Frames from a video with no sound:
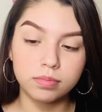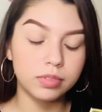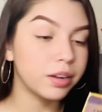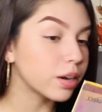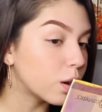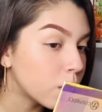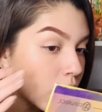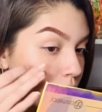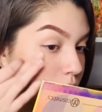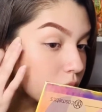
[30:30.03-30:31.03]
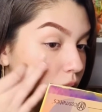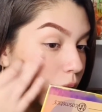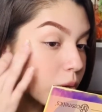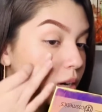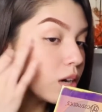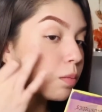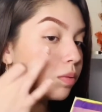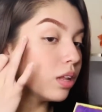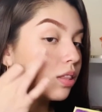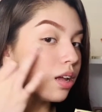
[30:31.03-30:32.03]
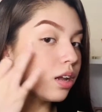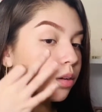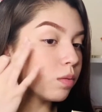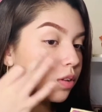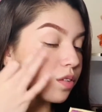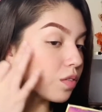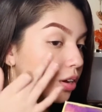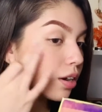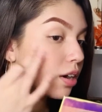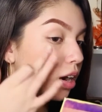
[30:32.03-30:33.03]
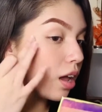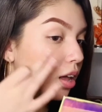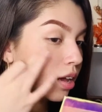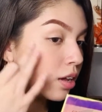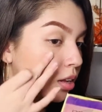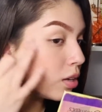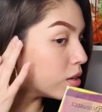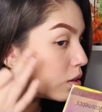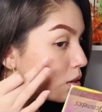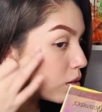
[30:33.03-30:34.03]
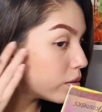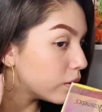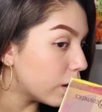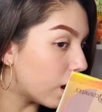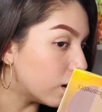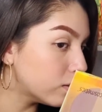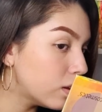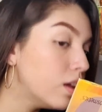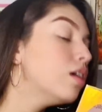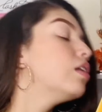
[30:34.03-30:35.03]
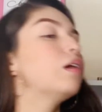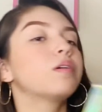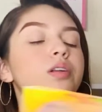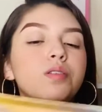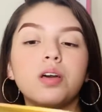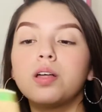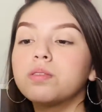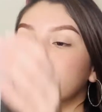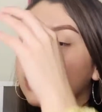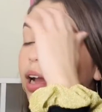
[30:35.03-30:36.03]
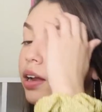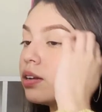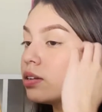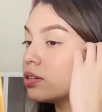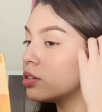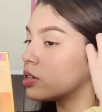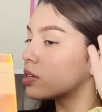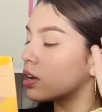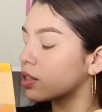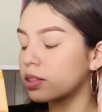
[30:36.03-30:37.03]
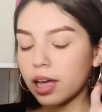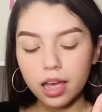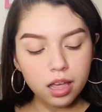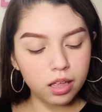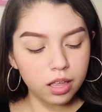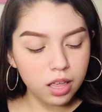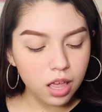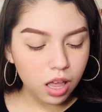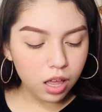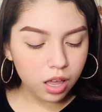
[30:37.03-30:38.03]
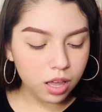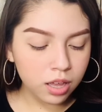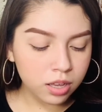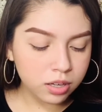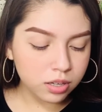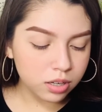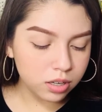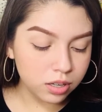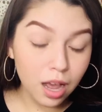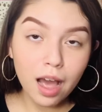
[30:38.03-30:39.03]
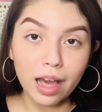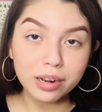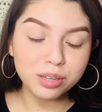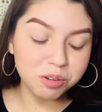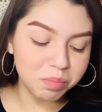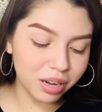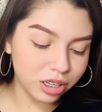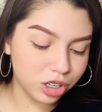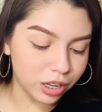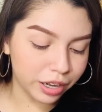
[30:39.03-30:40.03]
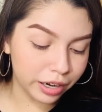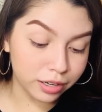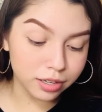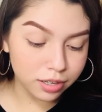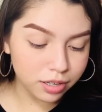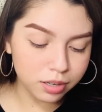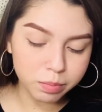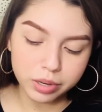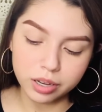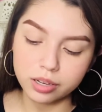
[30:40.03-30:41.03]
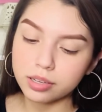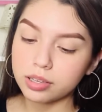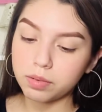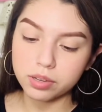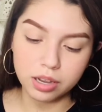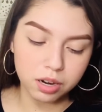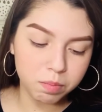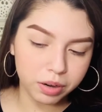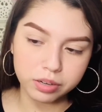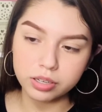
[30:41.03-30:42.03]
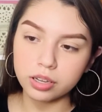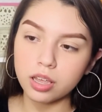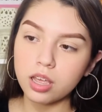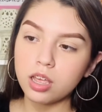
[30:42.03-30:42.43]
There we go. So now we're gonna blend that in with our finger, and yeah. Now we're gonna do the other side, just like that, and not add too much like I did because that was kind of embarrassing.